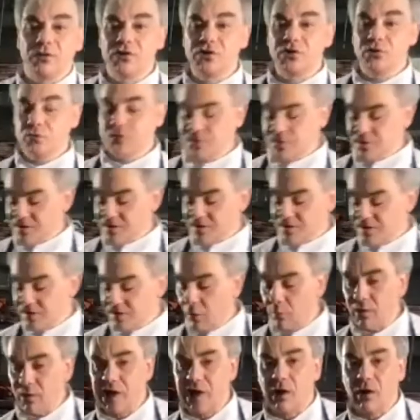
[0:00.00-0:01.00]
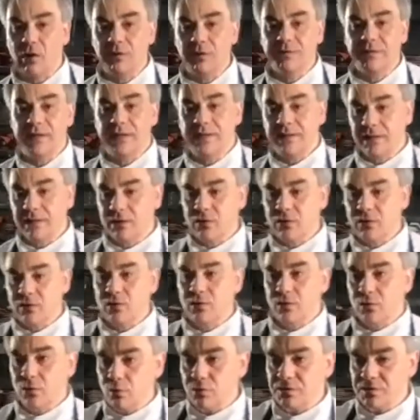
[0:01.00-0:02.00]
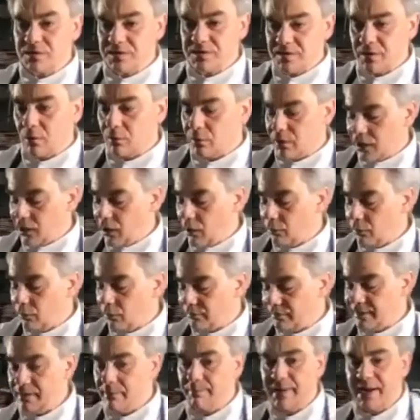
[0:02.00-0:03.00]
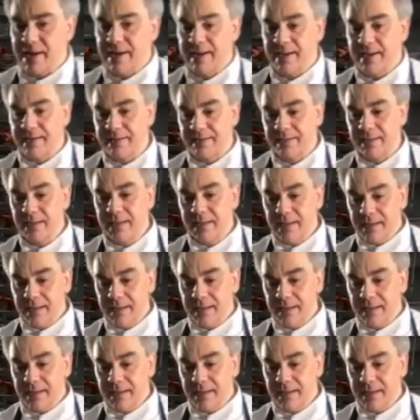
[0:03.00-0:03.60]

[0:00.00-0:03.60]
Use the sauerkraut and cook the sauerkraut in a pan,